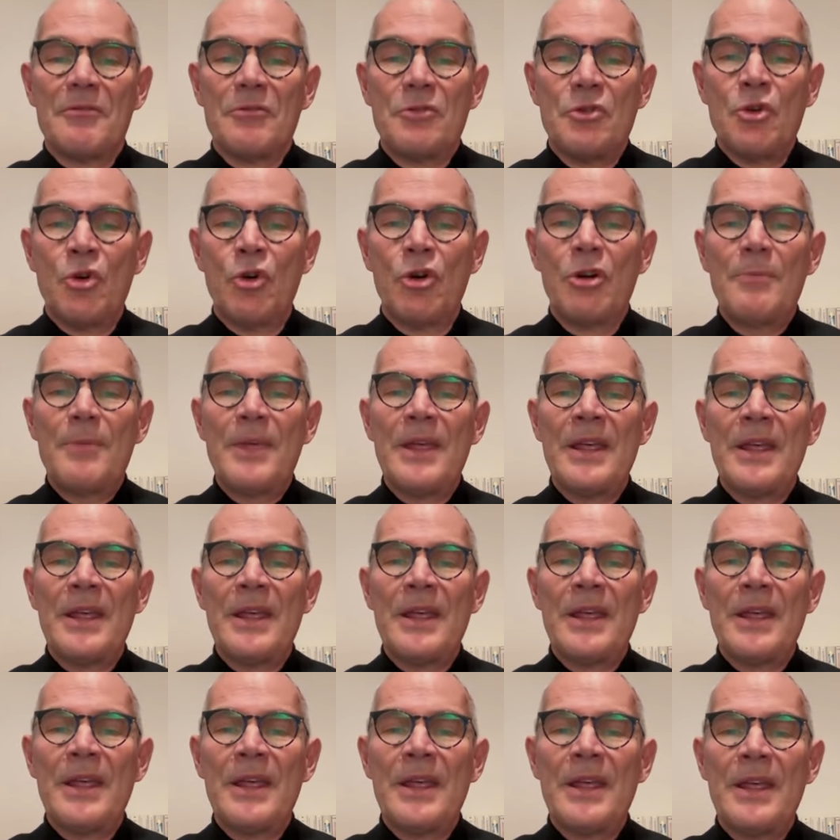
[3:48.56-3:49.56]

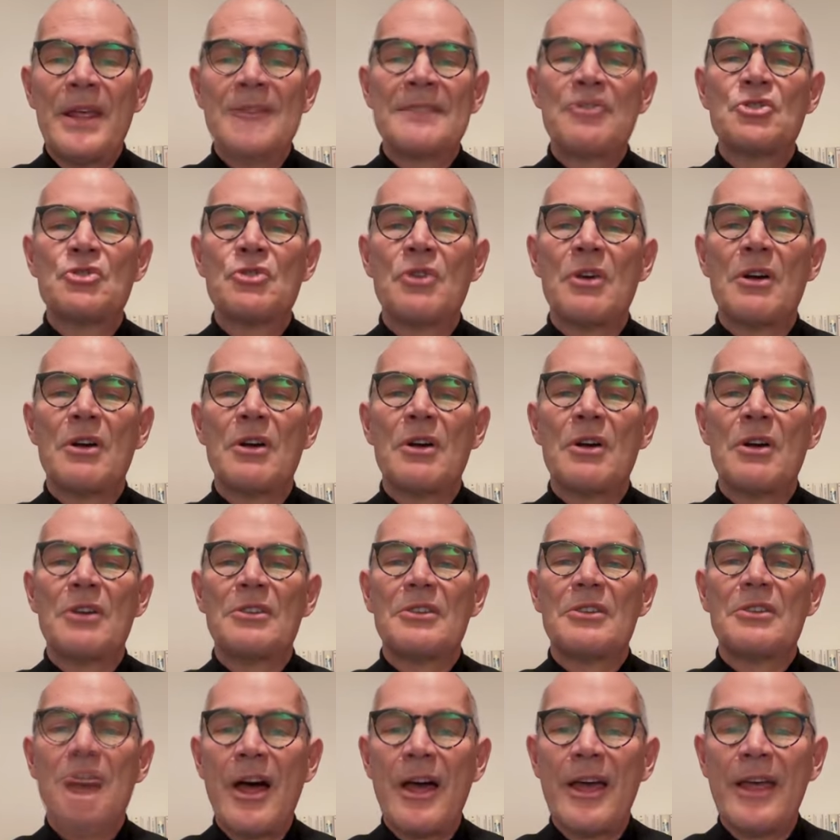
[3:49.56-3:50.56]
Europeans have to
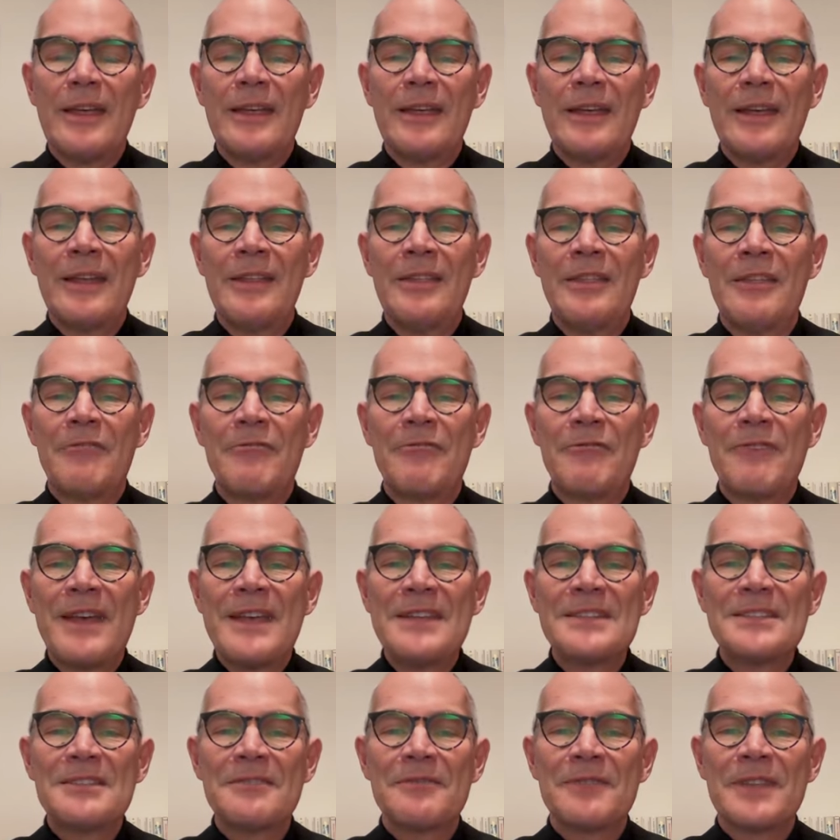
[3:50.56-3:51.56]
try, in the
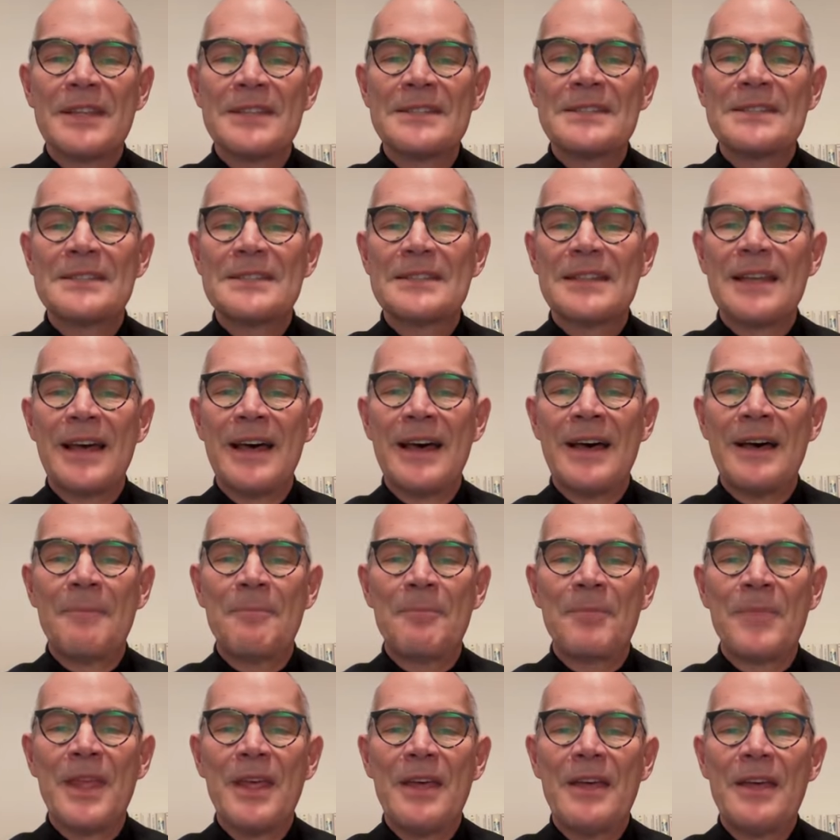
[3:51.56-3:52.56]
face of this
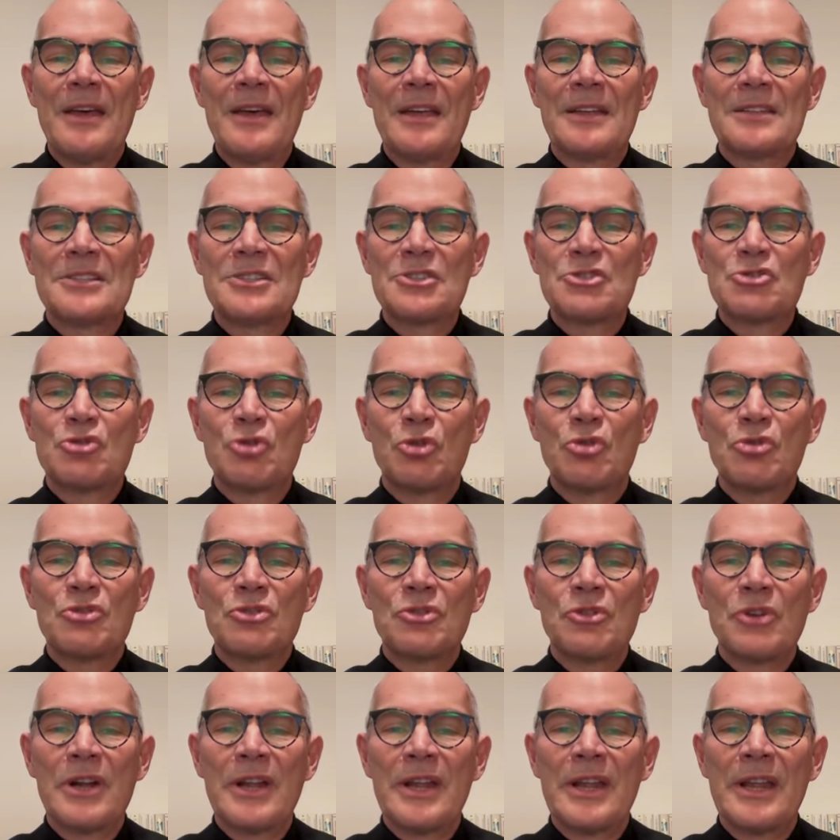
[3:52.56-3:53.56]

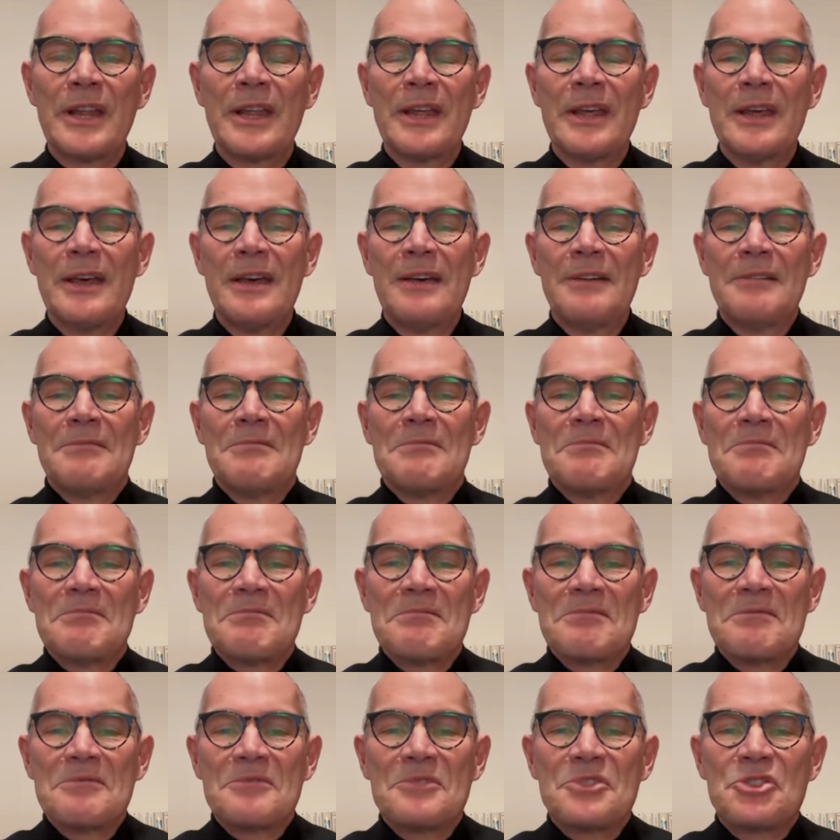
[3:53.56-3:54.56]
extraordinary,
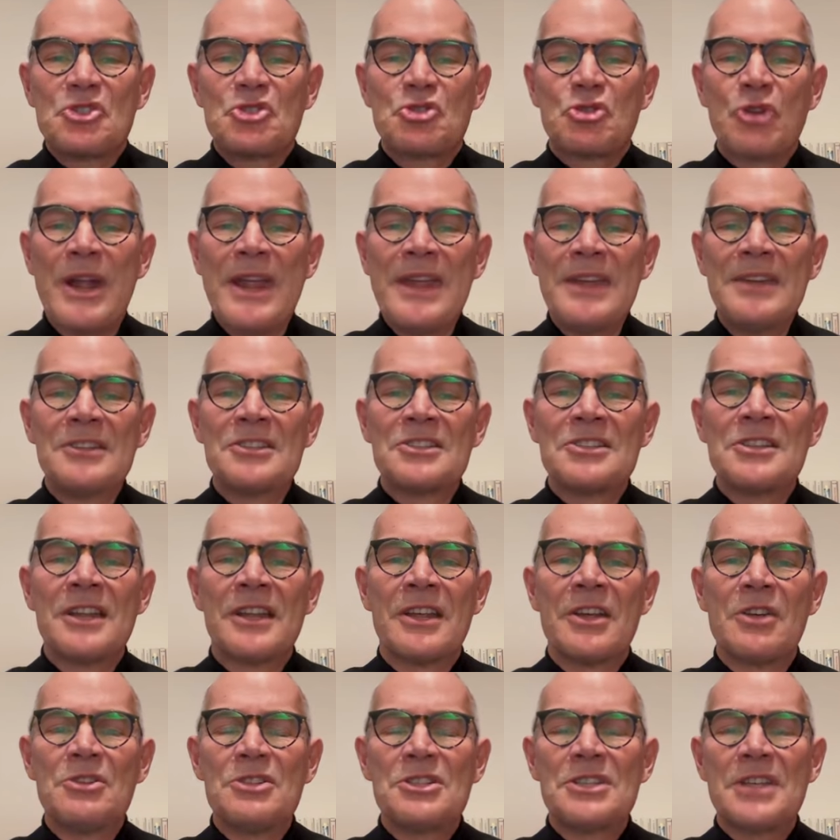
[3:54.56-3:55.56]
strange
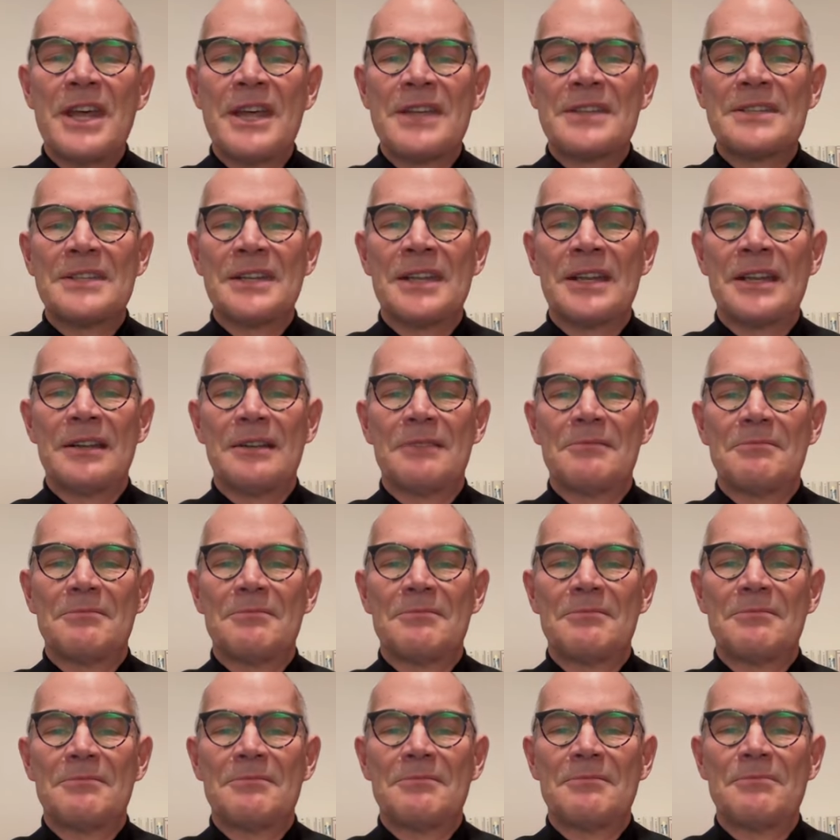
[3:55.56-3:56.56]
negotiating
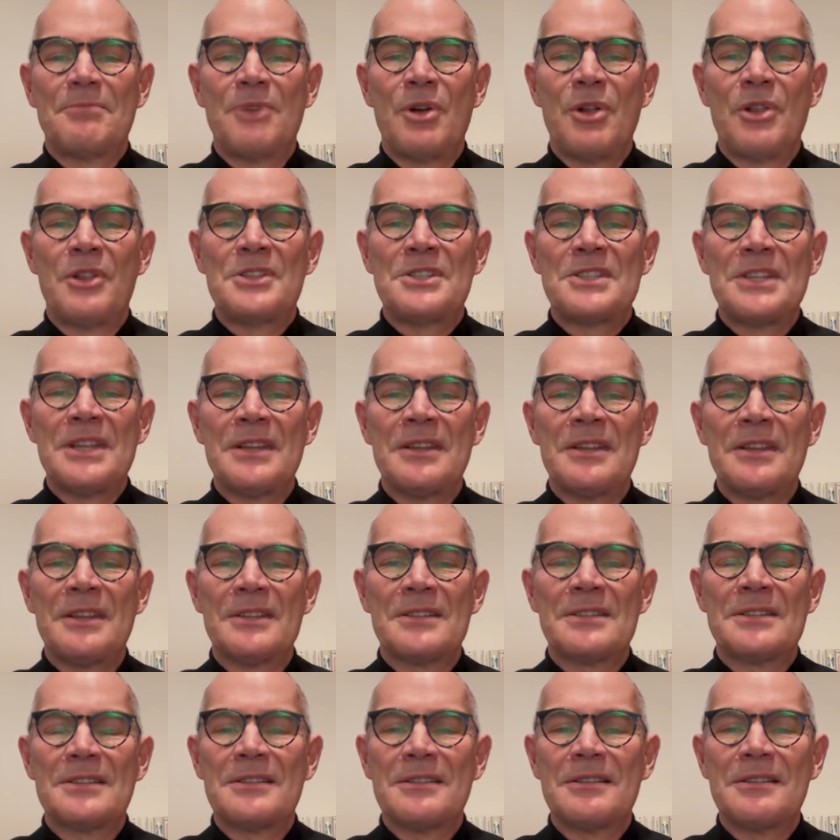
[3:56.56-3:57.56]
policy
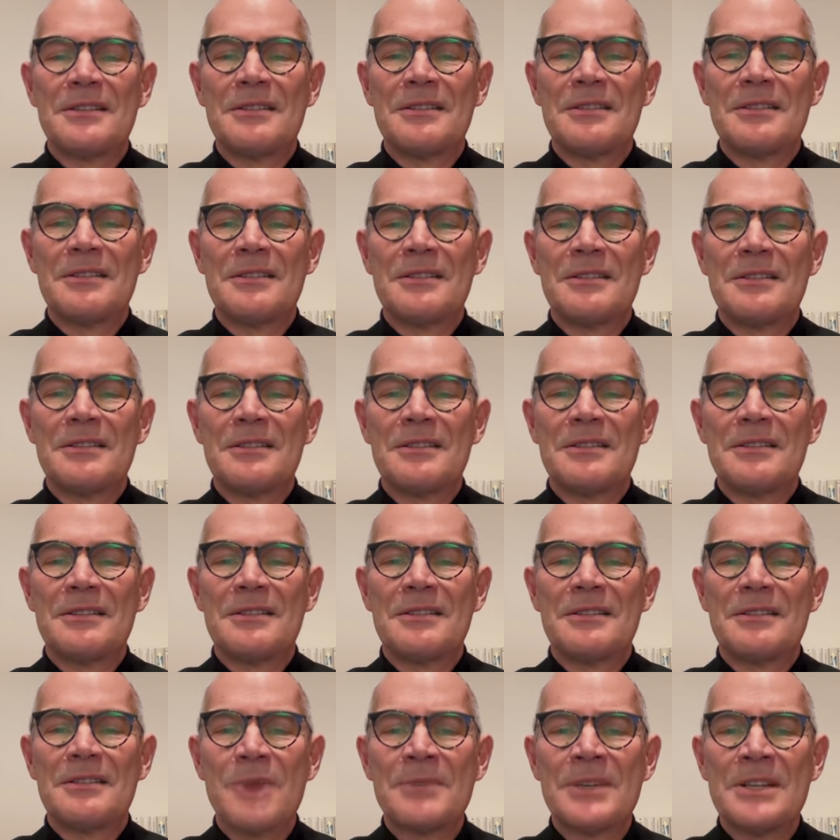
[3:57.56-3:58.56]
that the US
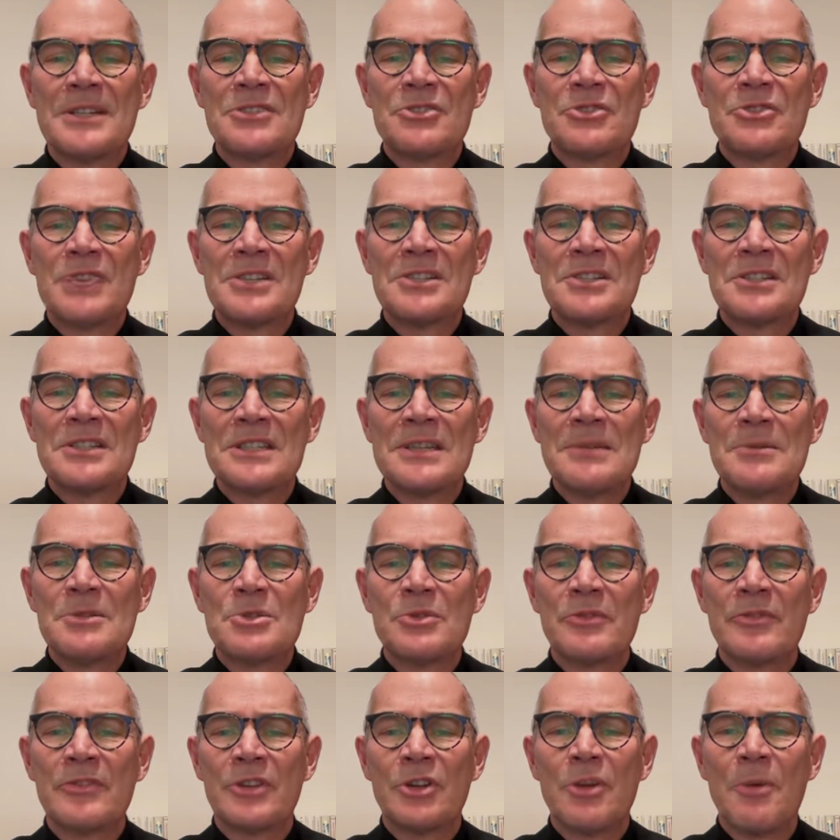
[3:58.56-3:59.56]
administration seems
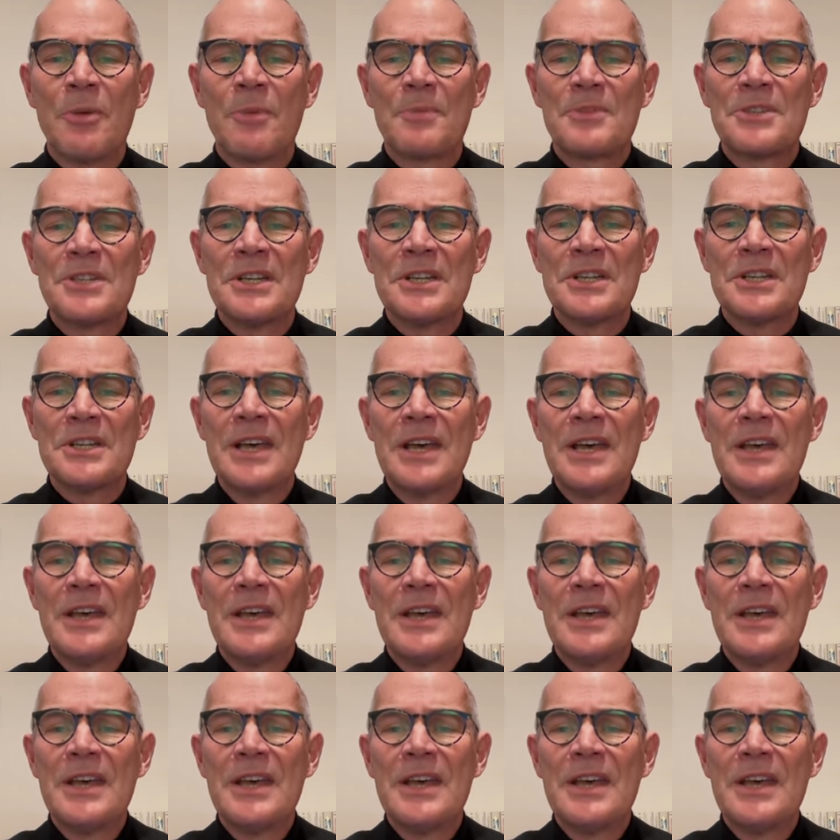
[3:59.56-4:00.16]
to have adopted,